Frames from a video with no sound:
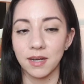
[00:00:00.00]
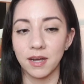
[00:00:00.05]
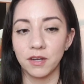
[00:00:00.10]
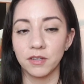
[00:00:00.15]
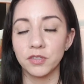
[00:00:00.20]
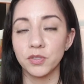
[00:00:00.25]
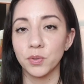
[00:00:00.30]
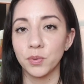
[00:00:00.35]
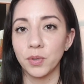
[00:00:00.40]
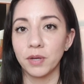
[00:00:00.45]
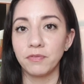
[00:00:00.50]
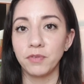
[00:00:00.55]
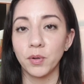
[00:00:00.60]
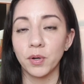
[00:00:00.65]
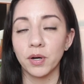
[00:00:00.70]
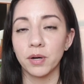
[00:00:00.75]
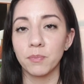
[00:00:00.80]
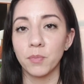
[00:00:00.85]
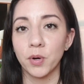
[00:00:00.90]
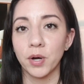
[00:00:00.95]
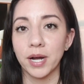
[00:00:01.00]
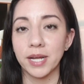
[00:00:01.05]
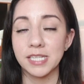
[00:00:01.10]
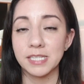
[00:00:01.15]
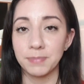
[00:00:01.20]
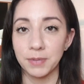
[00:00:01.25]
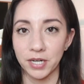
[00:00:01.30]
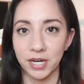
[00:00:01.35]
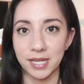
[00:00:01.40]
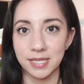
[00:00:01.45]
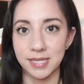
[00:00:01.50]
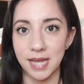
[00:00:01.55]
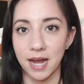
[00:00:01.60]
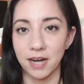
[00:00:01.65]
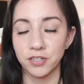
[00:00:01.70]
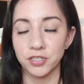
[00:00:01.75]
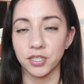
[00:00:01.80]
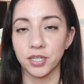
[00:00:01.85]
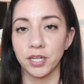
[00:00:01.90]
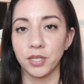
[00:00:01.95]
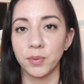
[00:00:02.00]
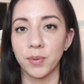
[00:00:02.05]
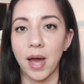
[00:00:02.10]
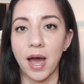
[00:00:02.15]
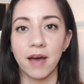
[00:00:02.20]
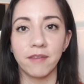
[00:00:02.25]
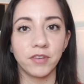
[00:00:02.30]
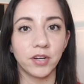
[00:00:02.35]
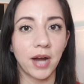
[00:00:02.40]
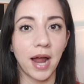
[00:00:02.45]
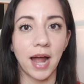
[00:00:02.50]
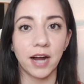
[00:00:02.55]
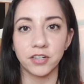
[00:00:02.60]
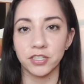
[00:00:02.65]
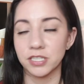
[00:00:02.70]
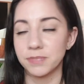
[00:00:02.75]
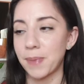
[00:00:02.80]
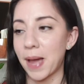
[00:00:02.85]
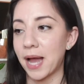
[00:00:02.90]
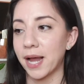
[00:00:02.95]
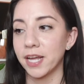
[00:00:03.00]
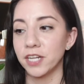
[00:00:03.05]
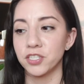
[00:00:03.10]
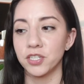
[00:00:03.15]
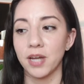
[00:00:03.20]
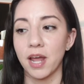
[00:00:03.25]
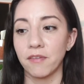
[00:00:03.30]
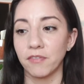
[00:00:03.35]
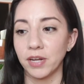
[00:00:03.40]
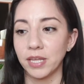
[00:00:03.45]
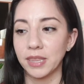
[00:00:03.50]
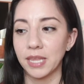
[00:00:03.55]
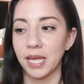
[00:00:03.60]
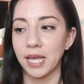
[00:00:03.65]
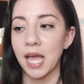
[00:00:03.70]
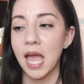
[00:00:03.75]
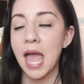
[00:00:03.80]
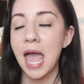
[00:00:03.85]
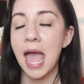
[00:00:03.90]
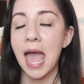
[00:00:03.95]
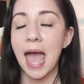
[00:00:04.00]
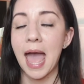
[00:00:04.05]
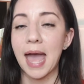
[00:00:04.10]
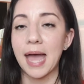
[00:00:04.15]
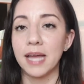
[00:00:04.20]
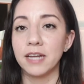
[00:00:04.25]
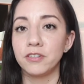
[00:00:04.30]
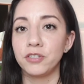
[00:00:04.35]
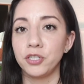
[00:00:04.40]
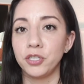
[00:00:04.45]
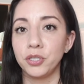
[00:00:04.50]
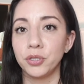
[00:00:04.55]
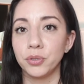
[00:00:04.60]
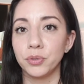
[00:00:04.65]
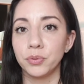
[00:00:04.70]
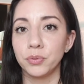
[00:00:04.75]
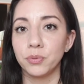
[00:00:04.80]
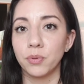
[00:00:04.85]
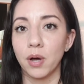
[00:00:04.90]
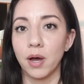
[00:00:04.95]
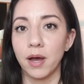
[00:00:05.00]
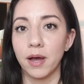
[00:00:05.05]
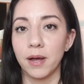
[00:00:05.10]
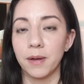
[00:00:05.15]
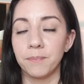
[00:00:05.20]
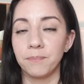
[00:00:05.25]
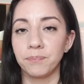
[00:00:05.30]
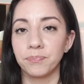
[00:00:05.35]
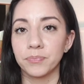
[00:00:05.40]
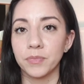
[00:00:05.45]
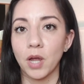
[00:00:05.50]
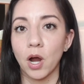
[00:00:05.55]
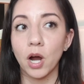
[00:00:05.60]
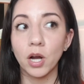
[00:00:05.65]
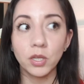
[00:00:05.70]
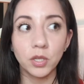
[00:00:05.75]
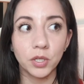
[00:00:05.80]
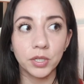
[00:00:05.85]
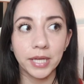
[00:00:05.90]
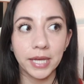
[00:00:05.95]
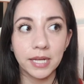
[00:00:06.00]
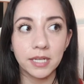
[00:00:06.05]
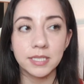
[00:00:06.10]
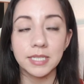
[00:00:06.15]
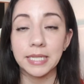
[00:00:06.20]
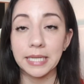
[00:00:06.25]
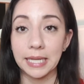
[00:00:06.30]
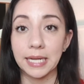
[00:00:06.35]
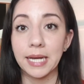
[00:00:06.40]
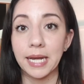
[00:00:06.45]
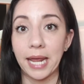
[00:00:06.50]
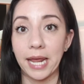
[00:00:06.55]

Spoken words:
So if you're a more experienced actor and you have your actress package and everything, and you are looking to get an